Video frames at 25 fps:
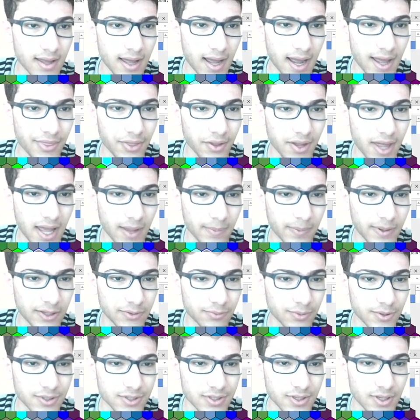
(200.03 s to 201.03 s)
I thought
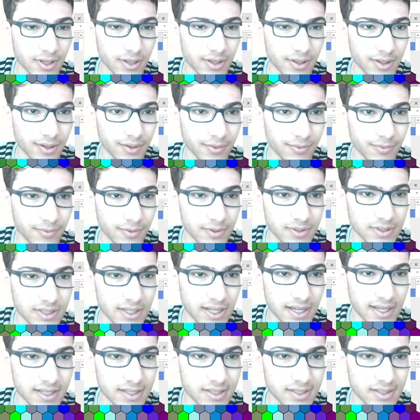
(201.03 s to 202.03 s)
eggplant was
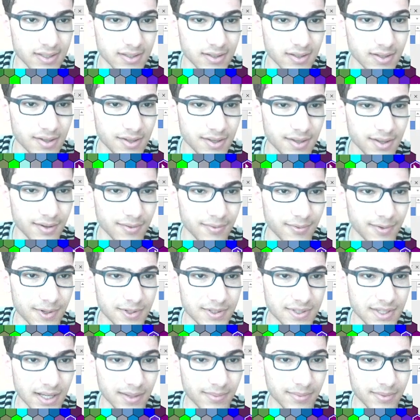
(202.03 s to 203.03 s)
nice.
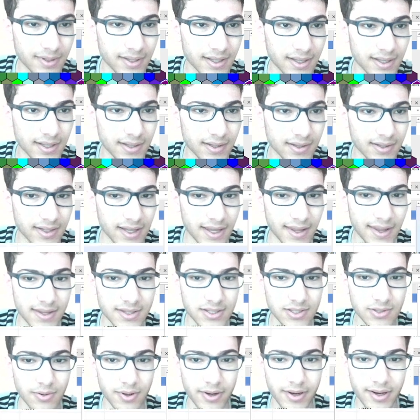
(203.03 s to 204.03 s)
Where's eggplant? Yeah,
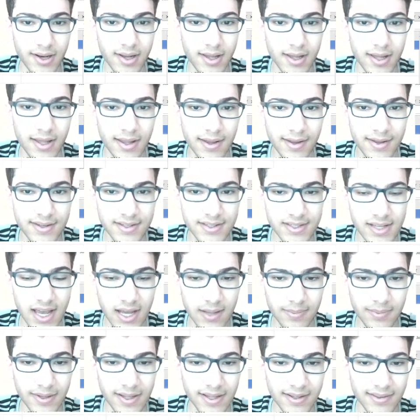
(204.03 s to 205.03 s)
that's the one. This is
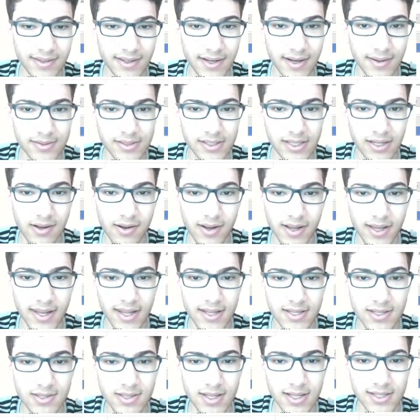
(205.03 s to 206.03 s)
eggplant, and I was like, okay,
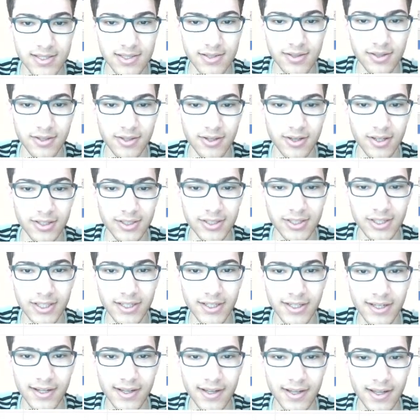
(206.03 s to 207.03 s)
that's a good color,
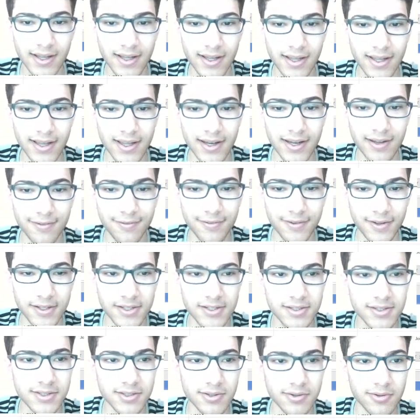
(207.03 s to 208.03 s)
and it
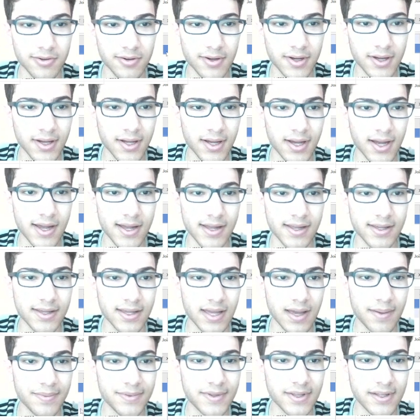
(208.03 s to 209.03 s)
fits. So I
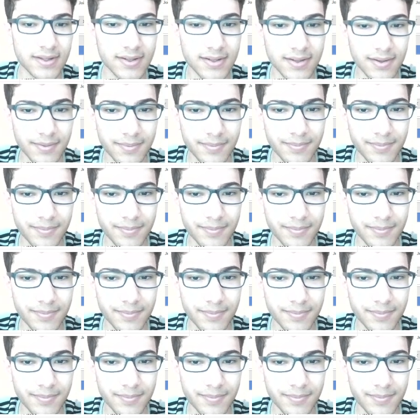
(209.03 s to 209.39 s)
kept it.